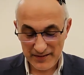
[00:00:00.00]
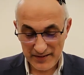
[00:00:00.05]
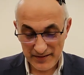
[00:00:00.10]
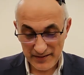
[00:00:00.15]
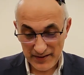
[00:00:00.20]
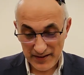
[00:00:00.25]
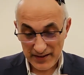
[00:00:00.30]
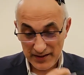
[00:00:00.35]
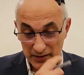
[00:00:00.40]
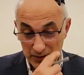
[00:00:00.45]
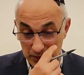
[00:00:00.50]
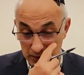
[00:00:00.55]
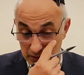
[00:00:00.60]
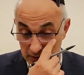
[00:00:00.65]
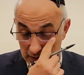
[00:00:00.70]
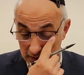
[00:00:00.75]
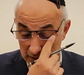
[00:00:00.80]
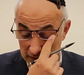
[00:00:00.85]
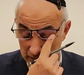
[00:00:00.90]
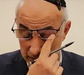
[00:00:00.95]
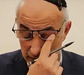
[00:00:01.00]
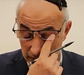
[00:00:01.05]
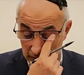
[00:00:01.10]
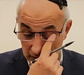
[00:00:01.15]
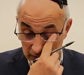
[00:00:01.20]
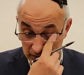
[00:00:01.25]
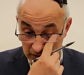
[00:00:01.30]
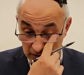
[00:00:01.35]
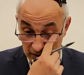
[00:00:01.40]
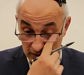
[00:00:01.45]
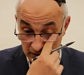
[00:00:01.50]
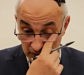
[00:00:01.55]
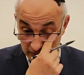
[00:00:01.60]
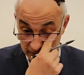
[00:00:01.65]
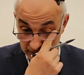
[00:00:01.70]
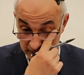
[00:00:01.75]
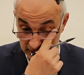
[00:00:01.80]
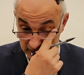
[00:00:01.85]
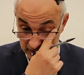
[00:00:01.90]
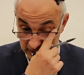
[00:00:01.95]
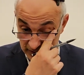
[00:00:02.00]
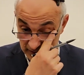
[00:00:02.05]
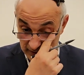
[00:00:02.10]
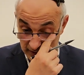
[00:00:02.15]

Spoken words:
went out with